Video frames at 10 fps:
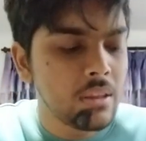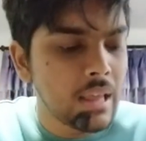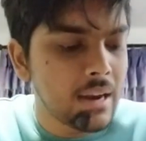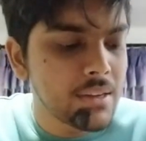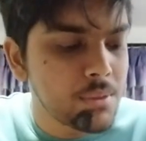
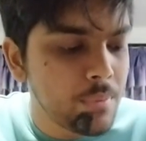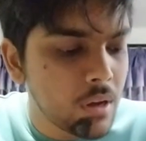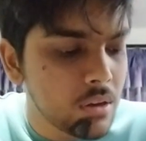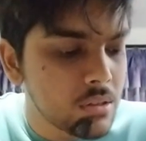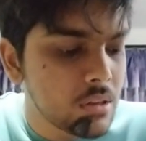That is
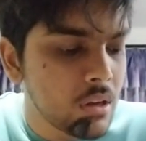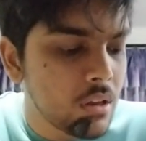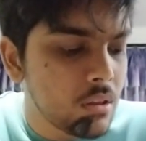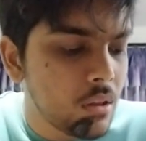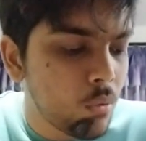because
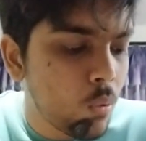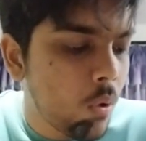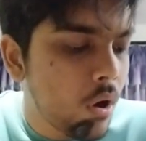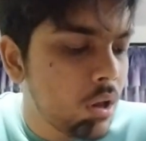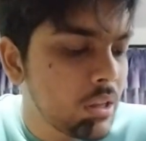the
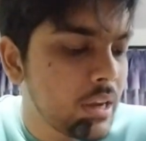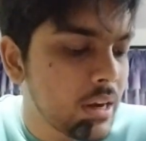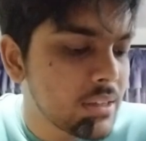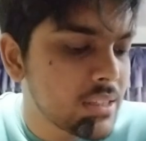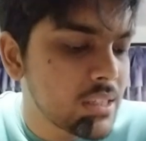wall
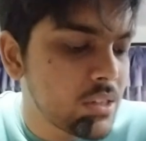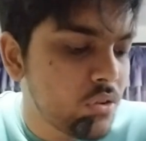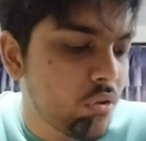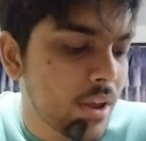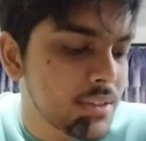gets
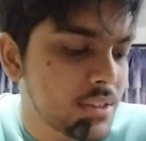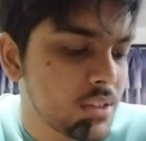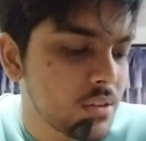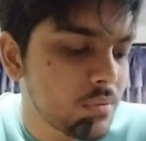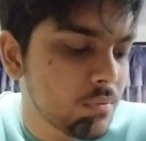
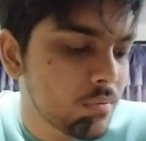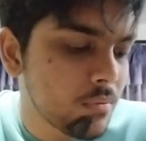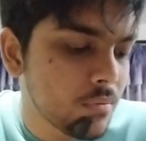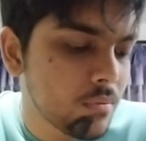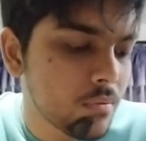stressed
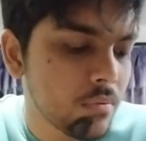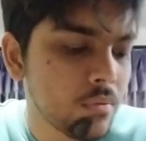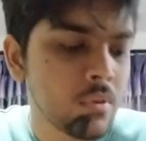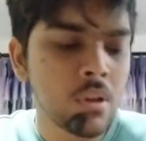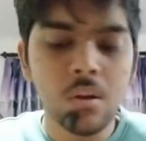
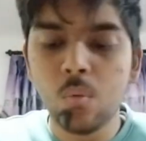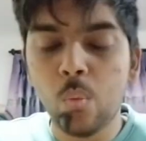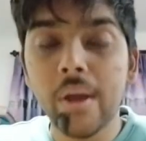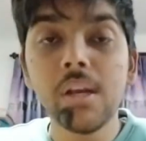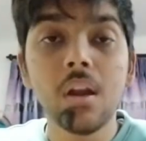
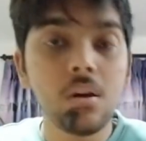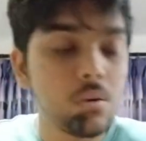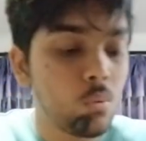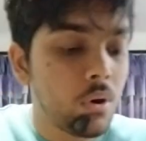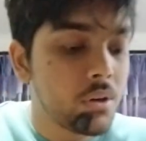when
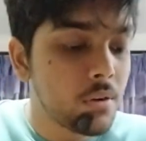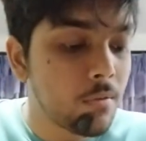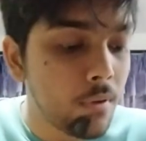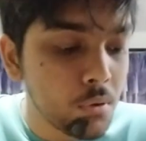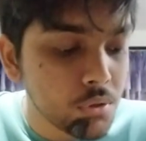water
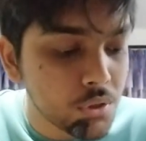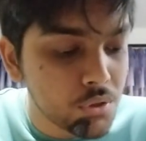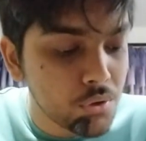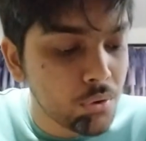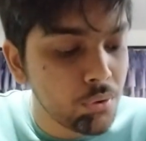flows
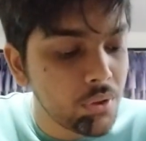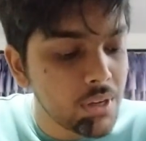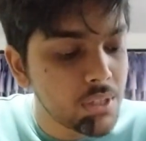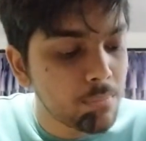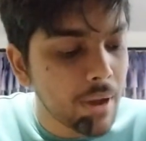through
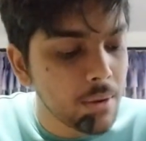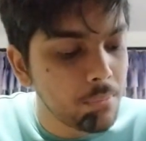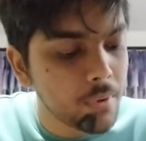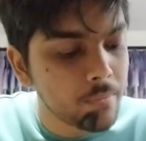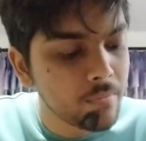this pipe.